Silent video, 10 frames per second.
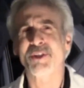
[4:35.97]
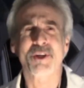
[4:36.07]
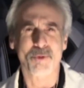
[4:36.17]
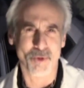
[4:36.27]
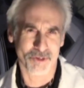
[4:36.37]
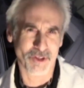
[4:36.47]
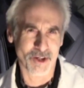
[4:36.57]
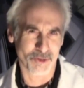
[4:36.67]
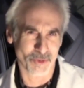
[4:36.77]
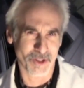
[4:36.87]
You're gonna rust
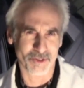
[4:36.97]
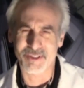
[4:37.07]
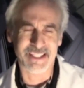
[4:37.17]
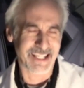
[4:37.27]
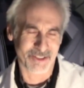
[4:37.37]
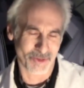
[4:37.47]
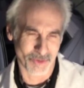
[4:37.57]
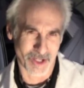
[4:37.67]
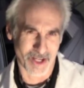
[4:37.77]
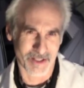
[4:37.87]
out your engine. You can't
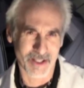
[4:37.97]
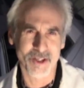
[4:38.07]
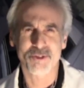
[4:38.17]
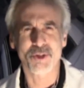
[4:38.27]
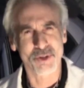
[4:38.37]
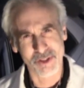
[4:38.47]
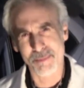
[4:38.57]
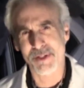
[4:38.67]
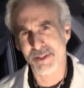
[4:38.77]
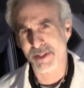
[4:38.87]
do that. So you're
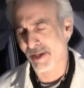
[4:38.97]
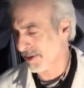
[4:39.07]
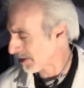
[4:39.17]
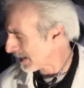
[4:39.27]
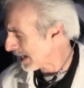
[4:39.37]
limited there.